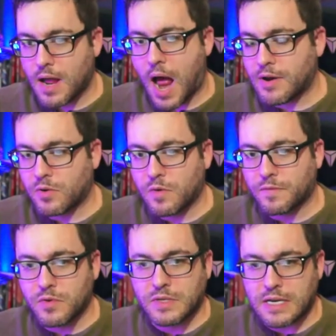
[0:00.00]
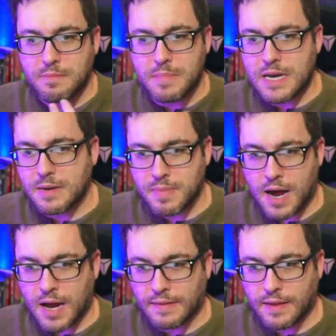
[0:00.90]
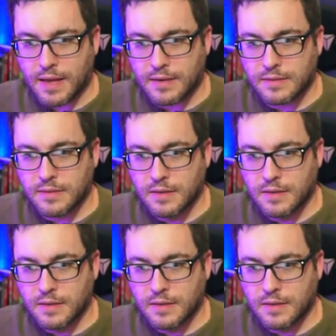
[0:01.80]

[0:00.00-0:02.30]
I don't know if there's any meaning behind that